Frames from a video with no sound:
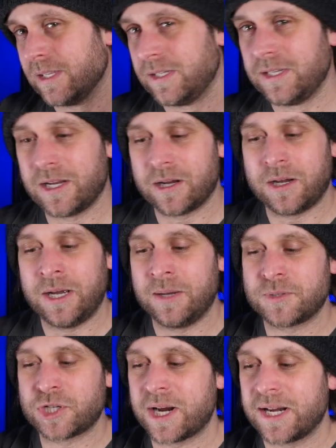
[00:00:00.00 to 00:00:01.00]
you know,
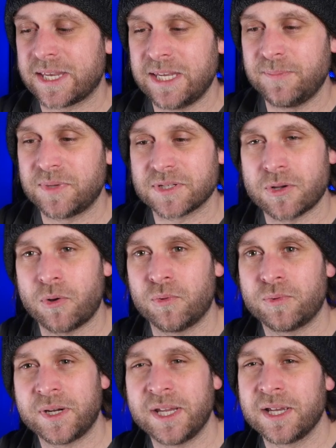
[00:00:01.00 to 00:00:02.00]
I'm trying to keep this whole
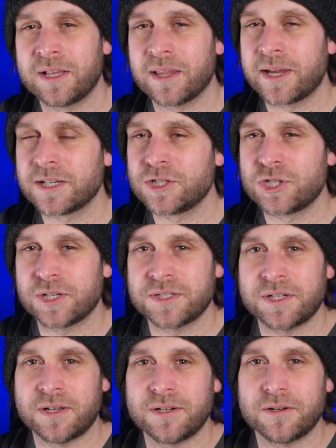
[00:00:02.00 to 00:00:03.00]
rig like
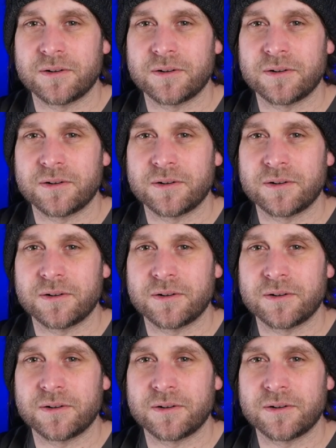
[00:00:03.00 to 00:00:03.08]
just under